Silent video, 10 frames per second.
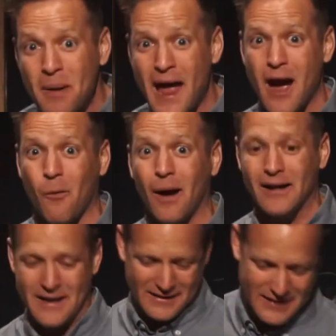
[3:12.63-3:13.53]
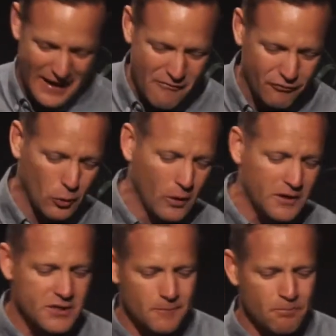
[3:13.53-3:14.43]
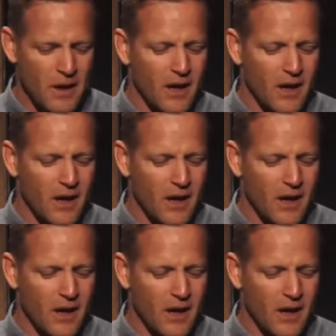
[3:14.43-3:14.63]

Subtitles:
power to influence.